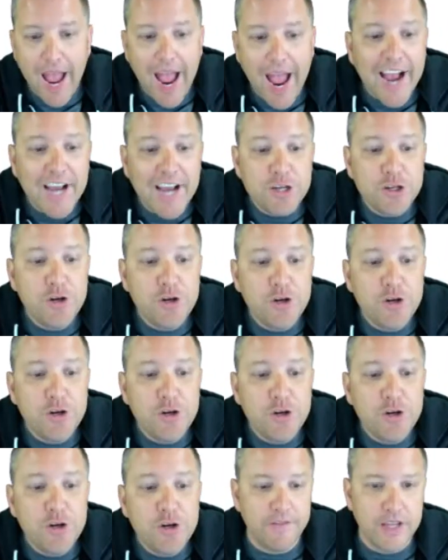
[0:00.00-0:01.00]
As you
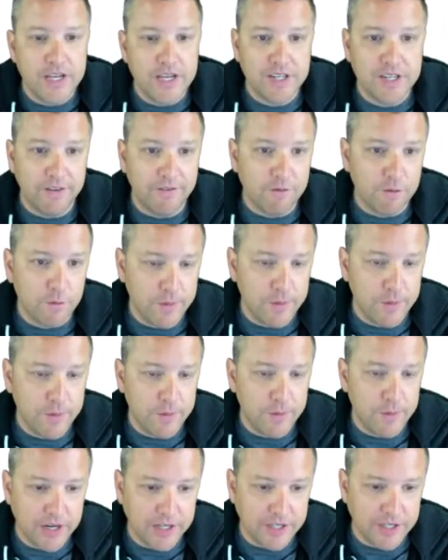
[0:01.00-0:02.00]
think of this
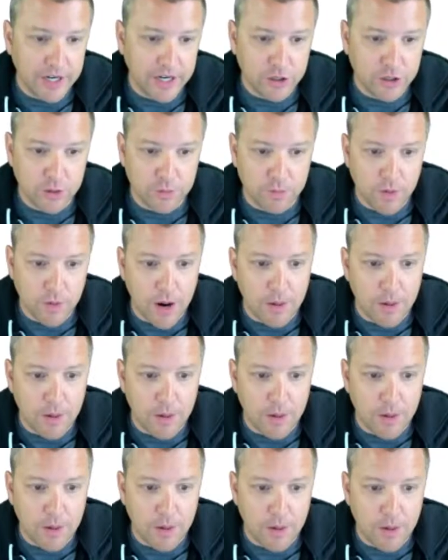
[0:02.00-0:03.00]
information architecture
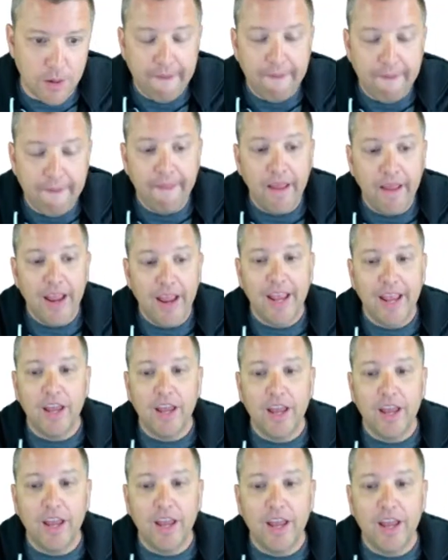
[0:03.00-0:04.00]
problem,
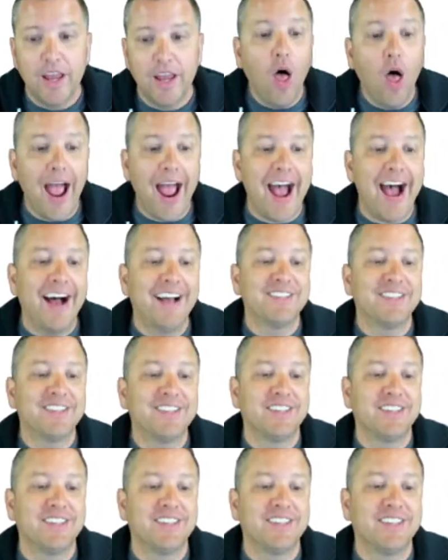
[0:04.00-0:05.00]
it all adds
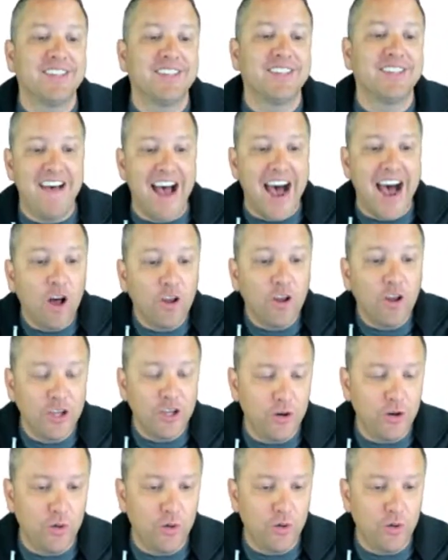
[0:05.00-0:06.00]
to the
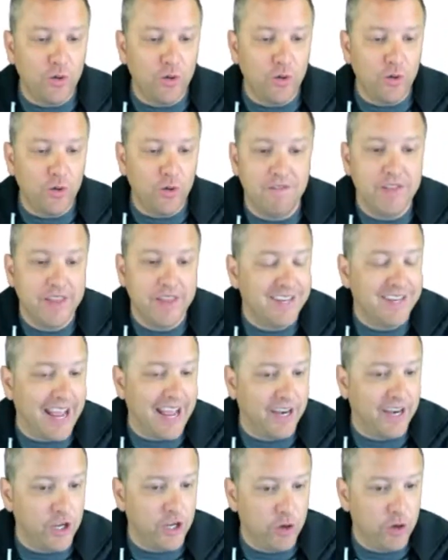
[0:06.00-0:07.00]
value of the data
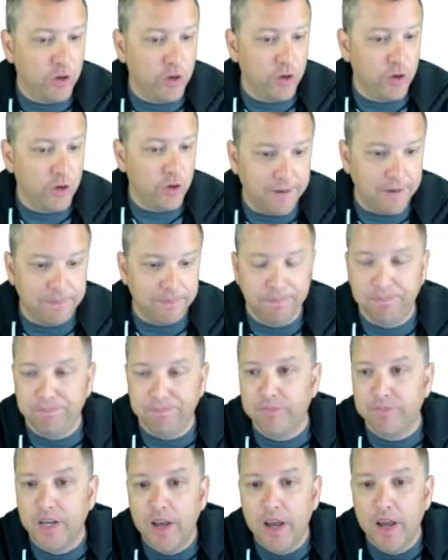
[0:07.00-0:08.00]
you get.
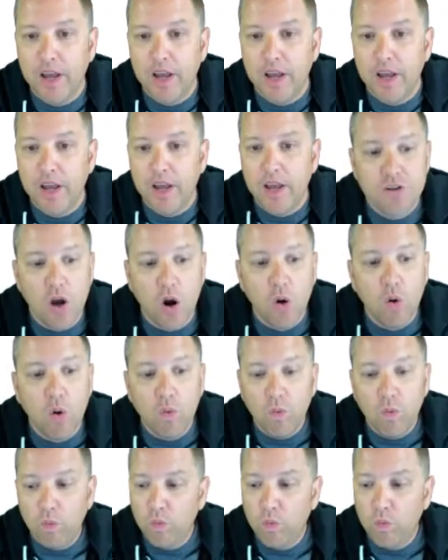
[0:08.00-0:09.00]
So
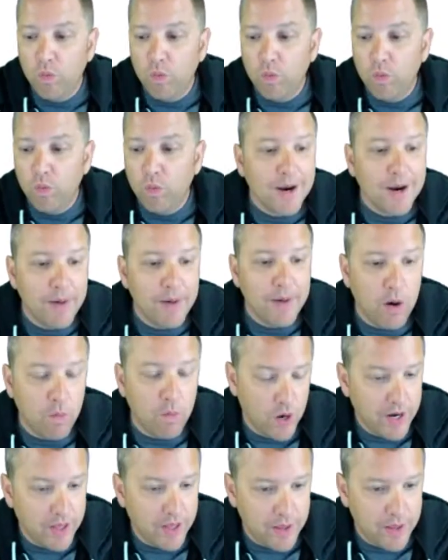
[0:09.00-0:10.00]
when I talk about
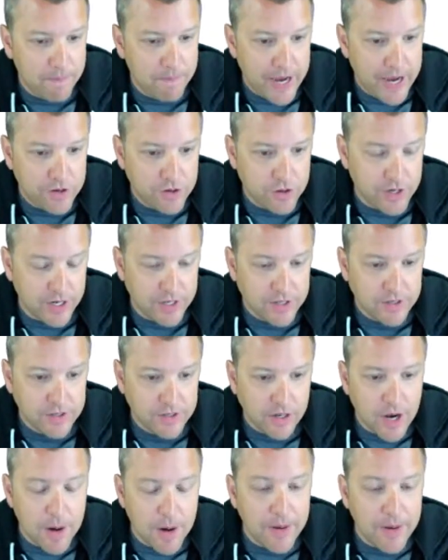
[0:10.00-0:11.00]
one of the
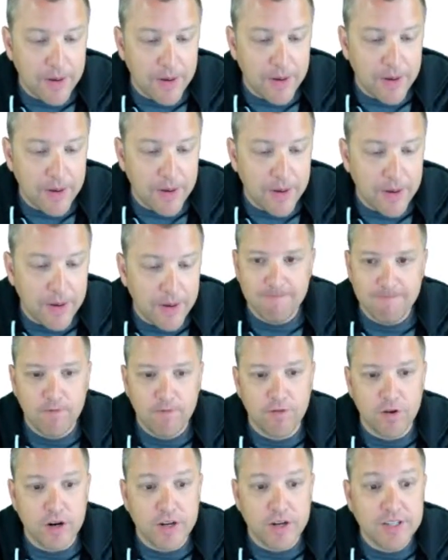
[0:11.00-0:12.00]
metrics coming up,
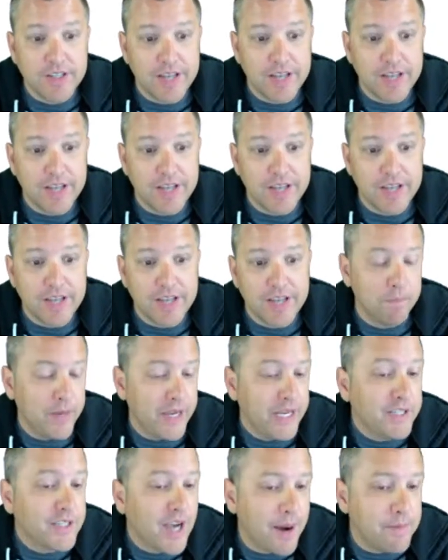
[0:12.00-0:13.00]
for example,
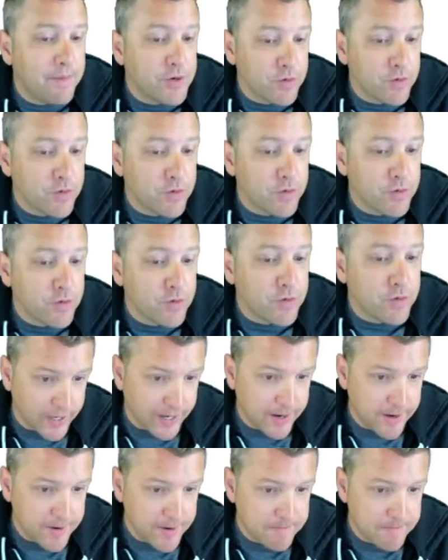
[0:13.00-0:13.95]
mean time to recovery.